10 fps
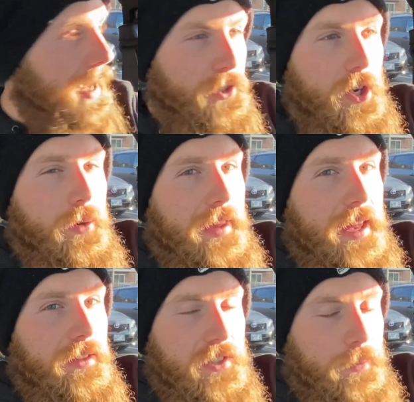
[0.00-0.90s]
I struggle with
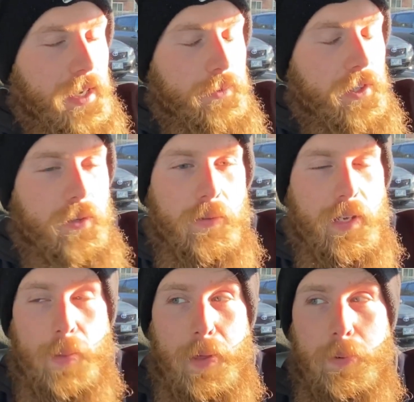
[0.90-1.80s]
that sometimes too.
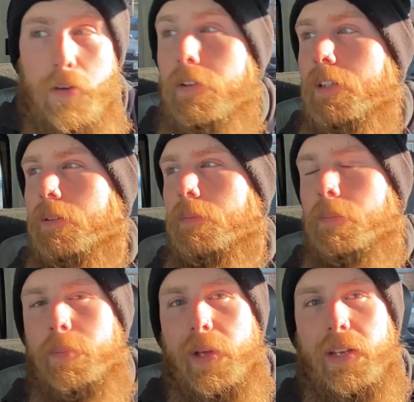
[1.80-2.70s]
I'm not perfect,
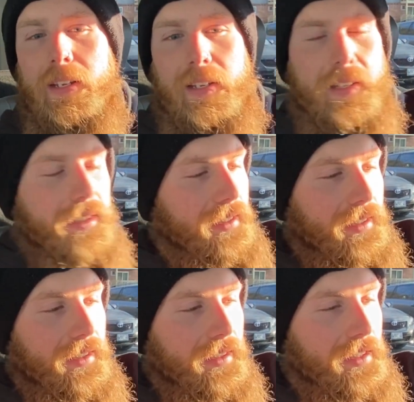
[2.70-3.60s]
but
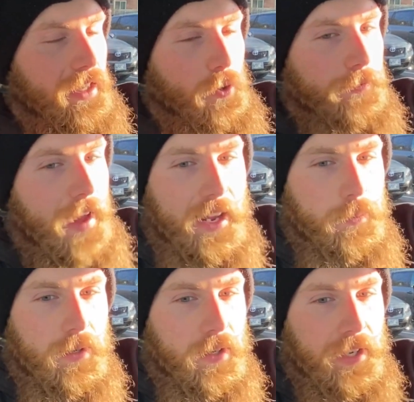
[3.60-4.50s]
you'll get
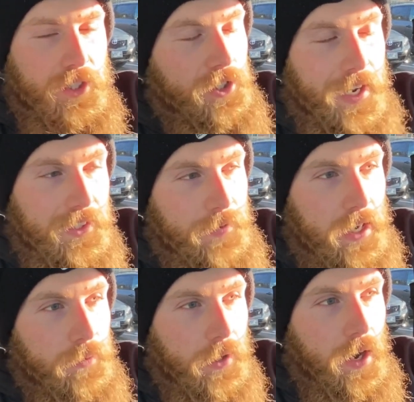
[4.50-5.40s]
your chance to
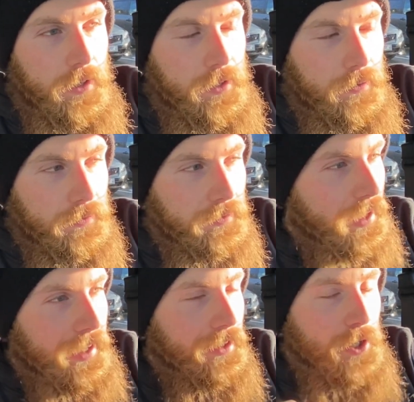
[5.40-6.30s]
vacuum your car, dude.
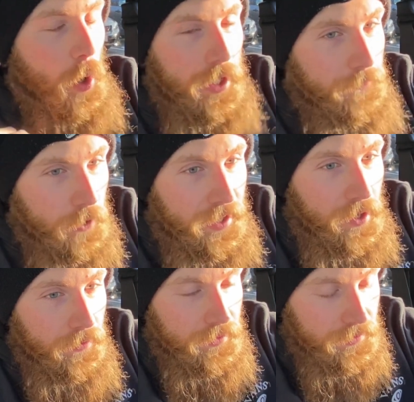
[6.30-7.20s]
Like, no need to freak out.